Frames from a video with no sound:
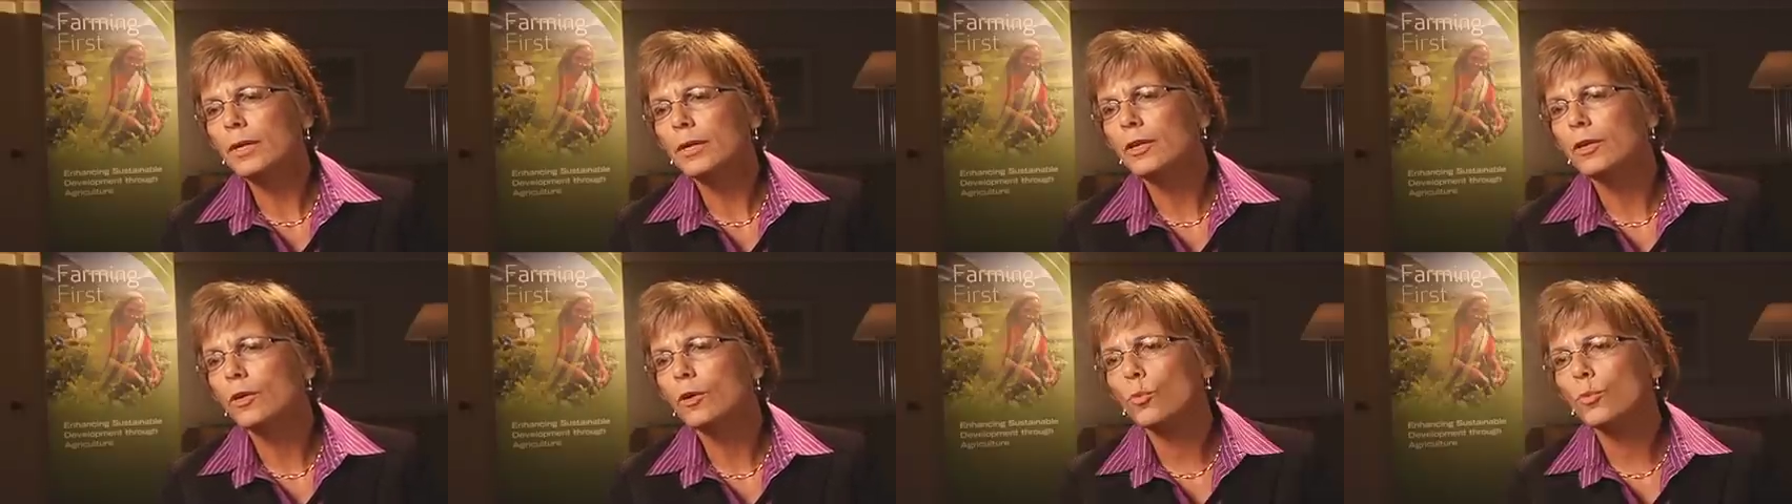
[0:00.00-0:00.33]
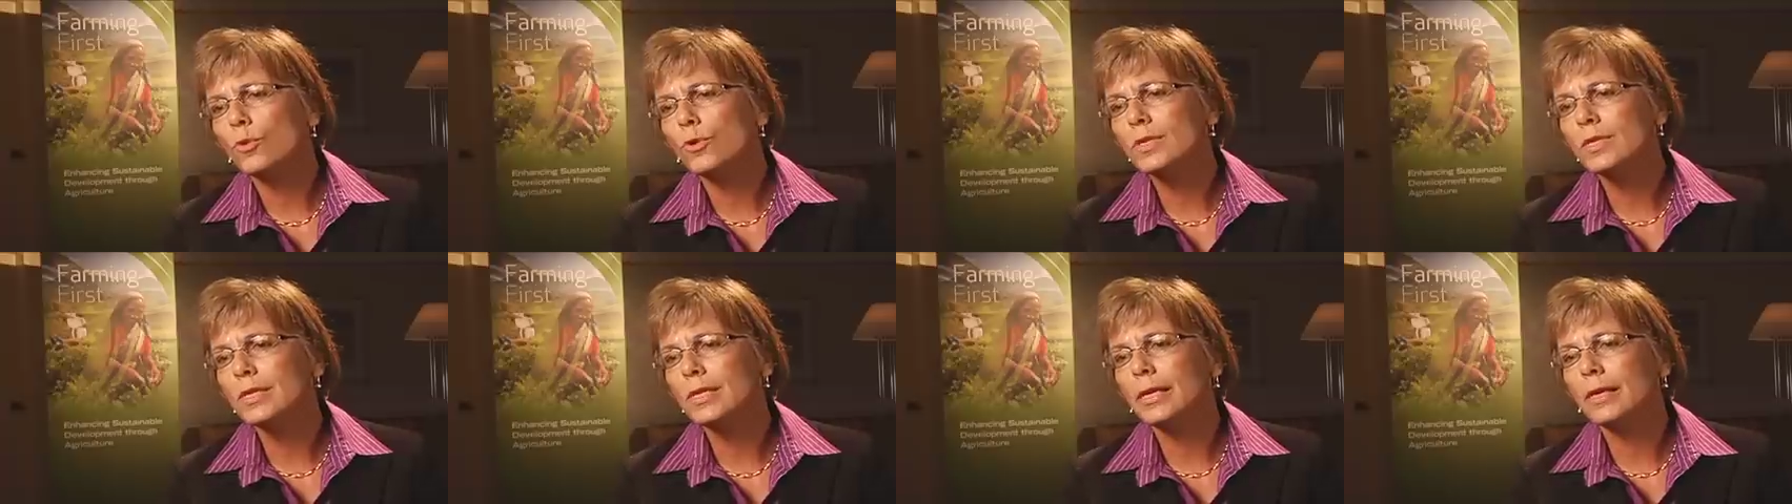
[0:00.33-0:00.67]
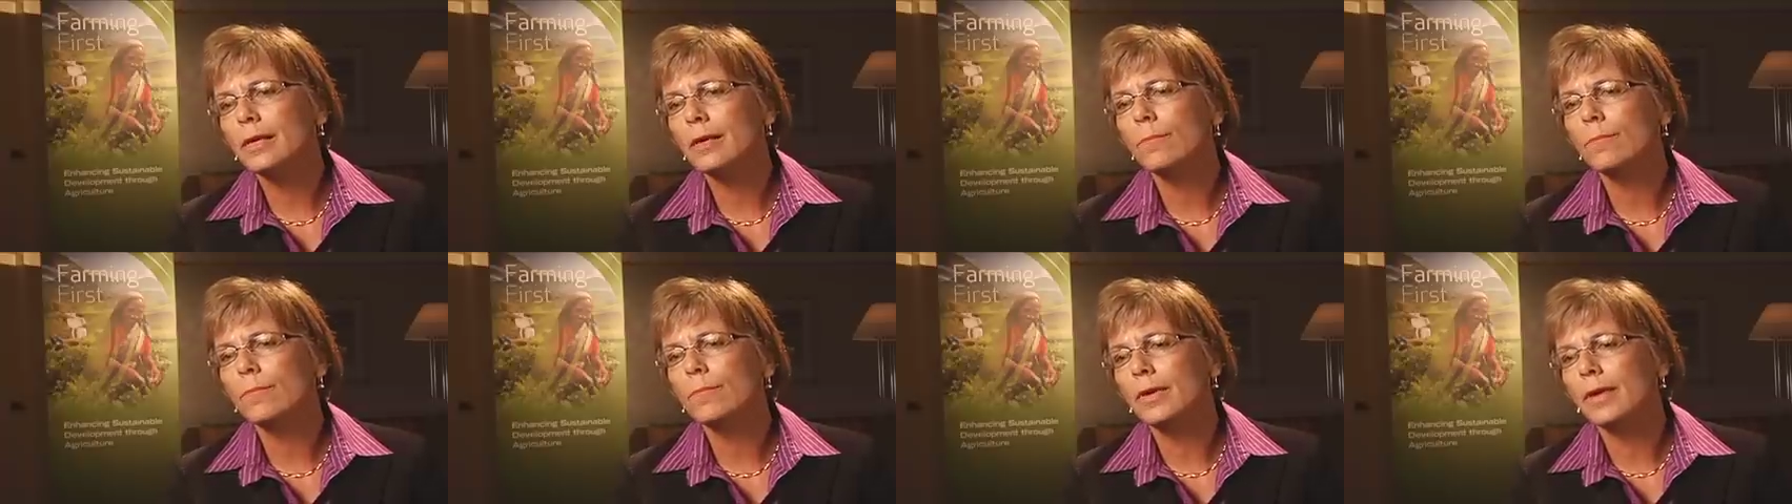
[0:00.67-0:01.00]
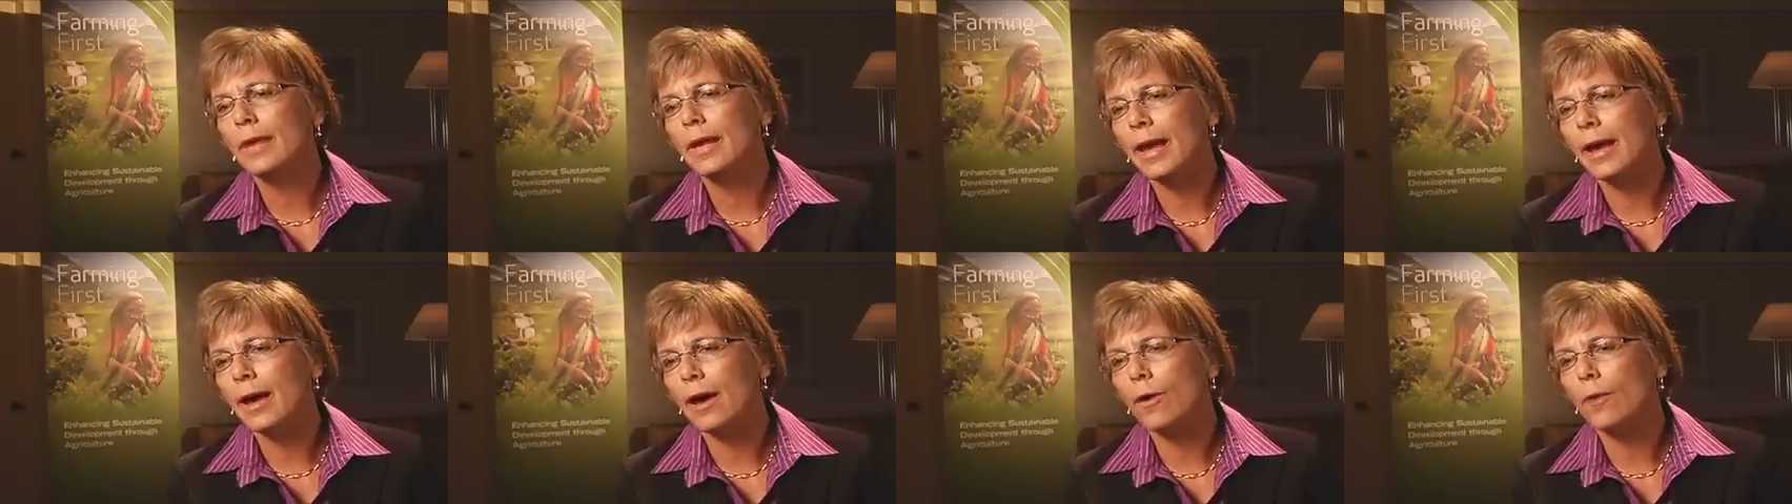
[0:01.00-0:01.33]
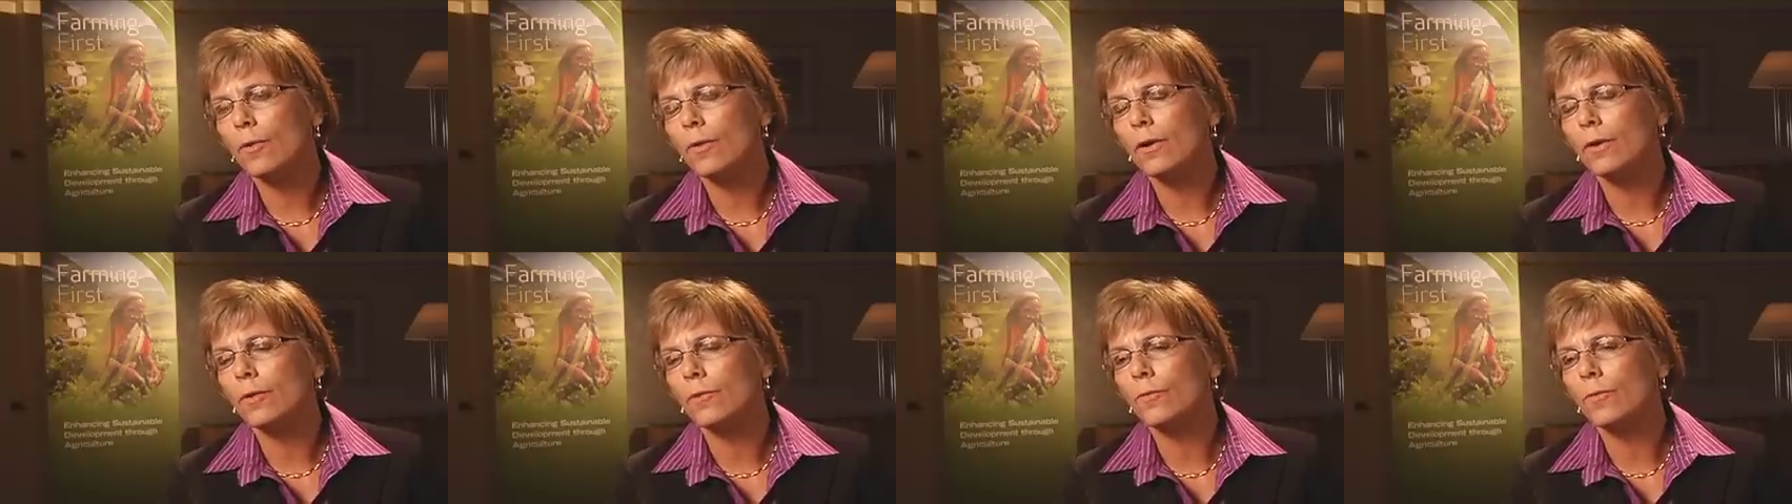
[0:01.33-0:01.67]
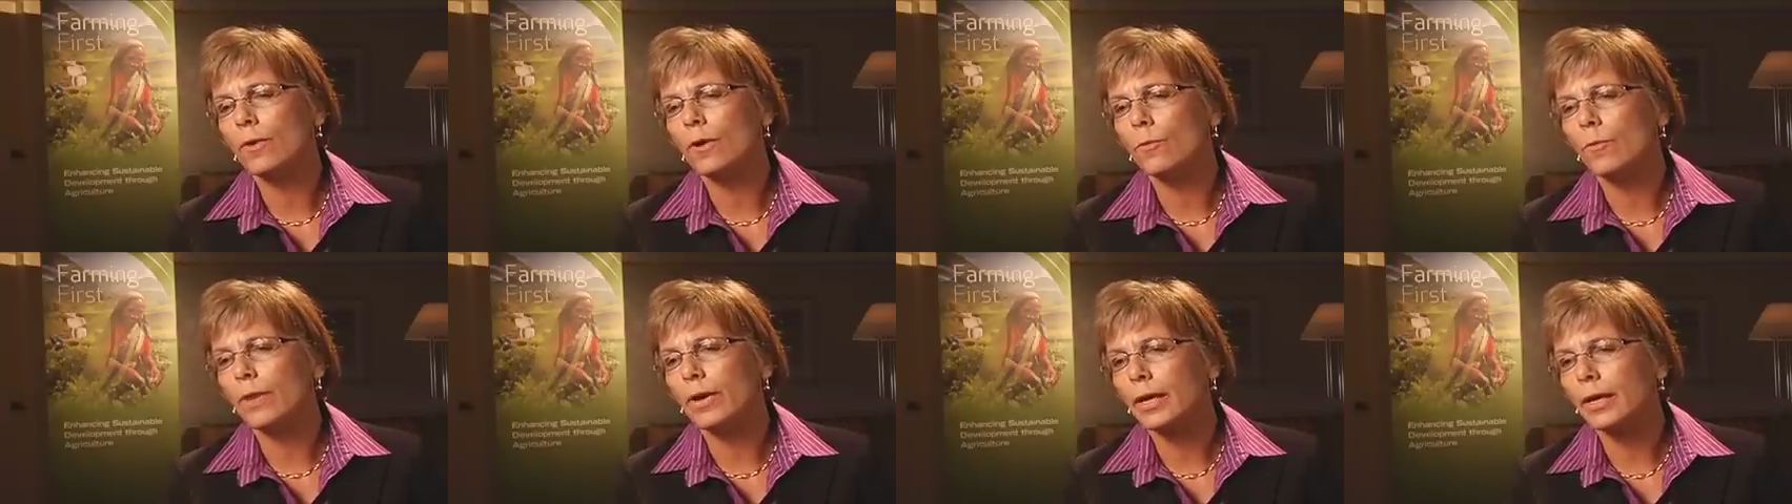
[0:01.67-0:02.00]
you know, we're seeing now
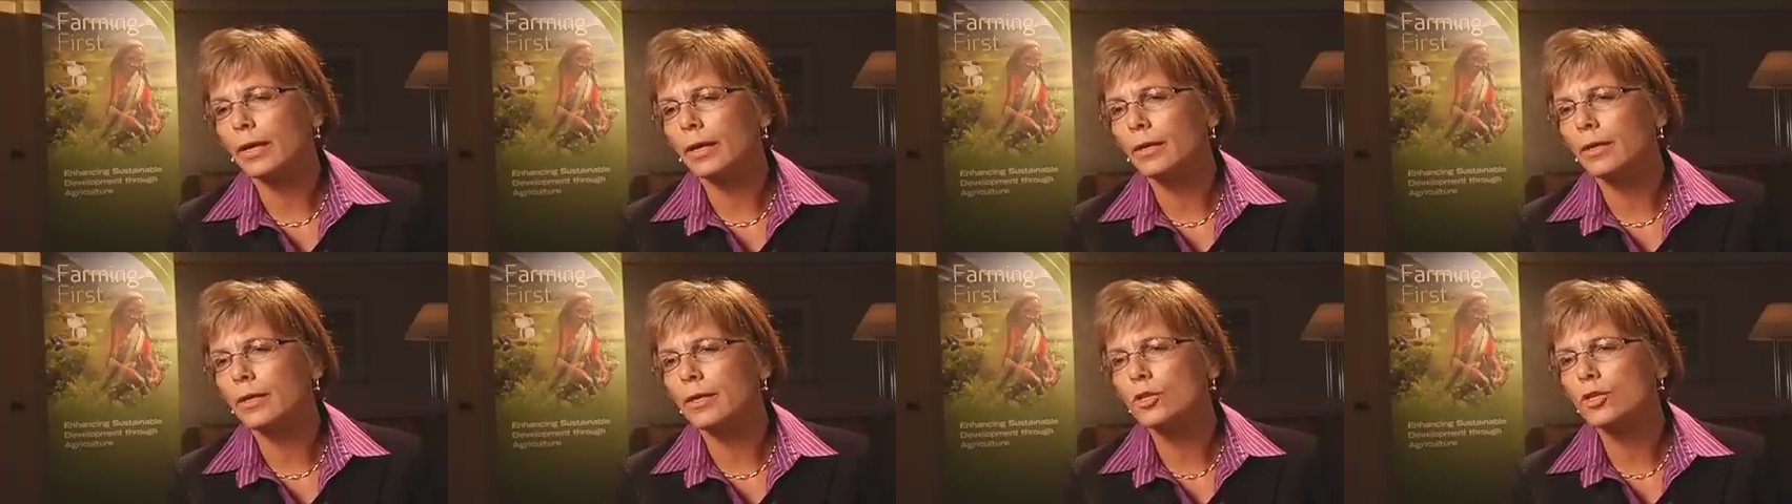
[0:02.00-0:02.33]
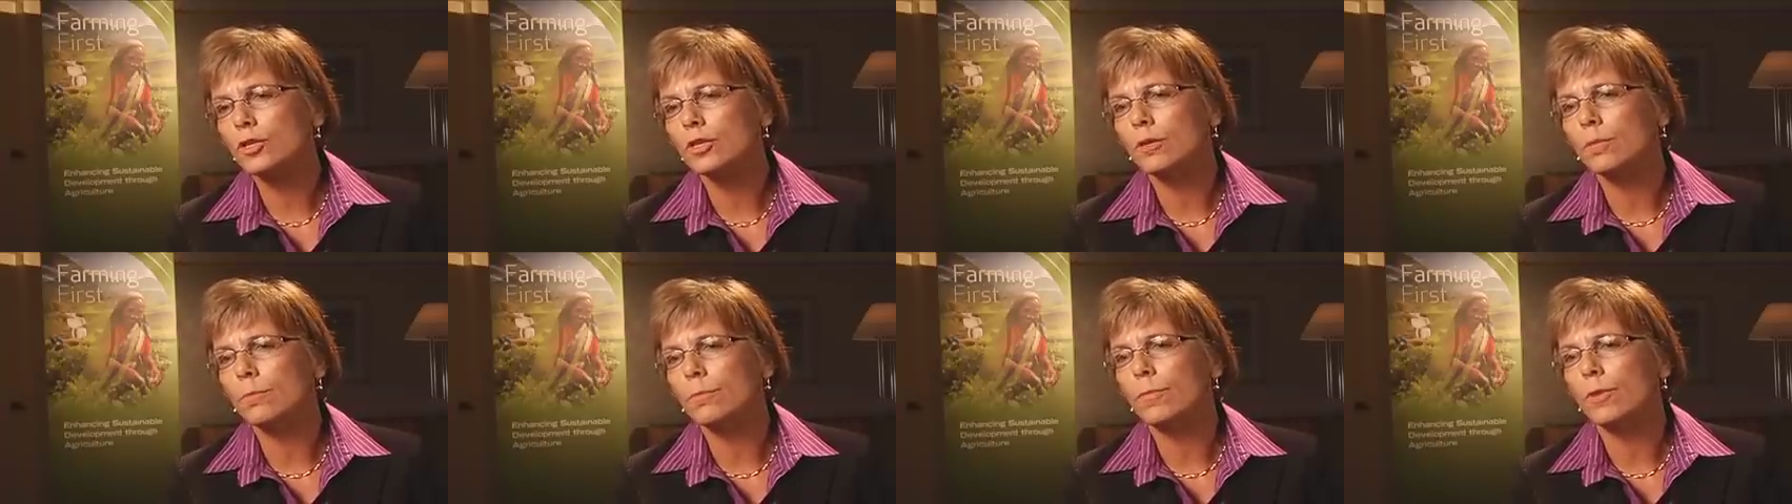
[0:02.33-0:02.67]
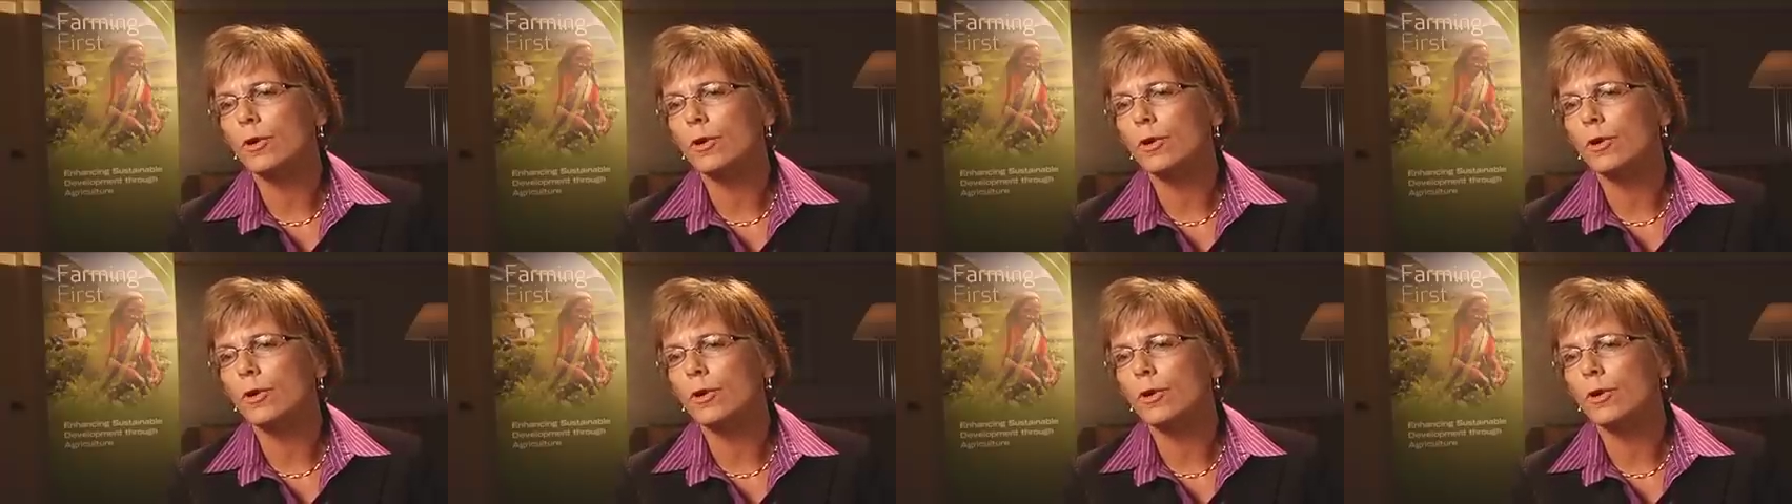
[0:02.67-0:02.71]
a recognition